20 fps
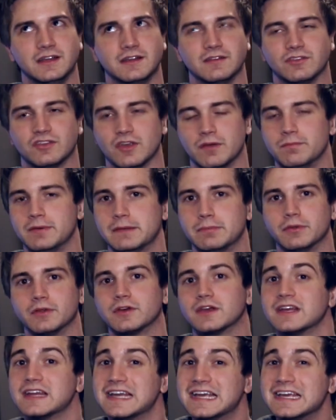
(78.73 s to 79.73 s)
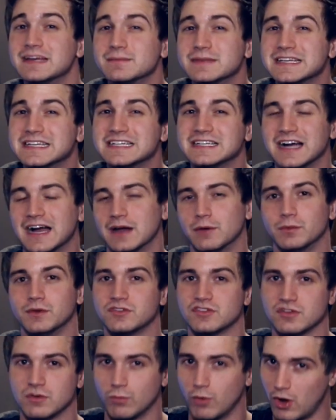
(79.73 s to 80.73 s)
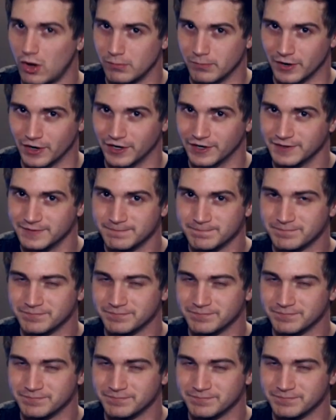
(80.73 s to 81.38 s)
some people are going to hate me. I went to Walmart.